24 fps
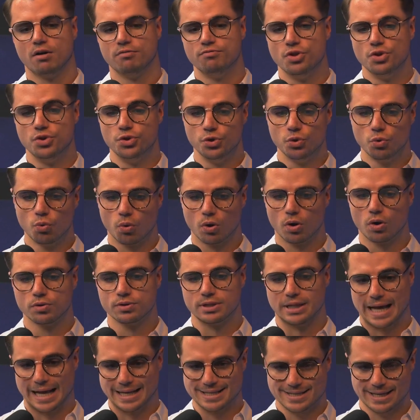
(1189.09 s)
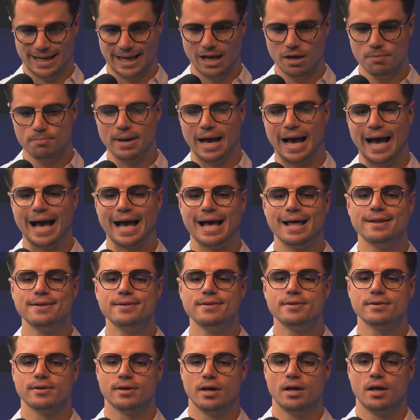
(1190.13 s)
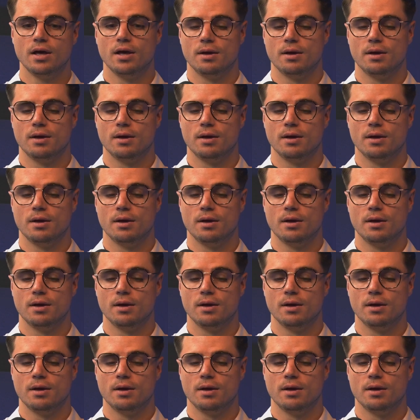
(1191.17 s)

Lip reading: of the new world landscape and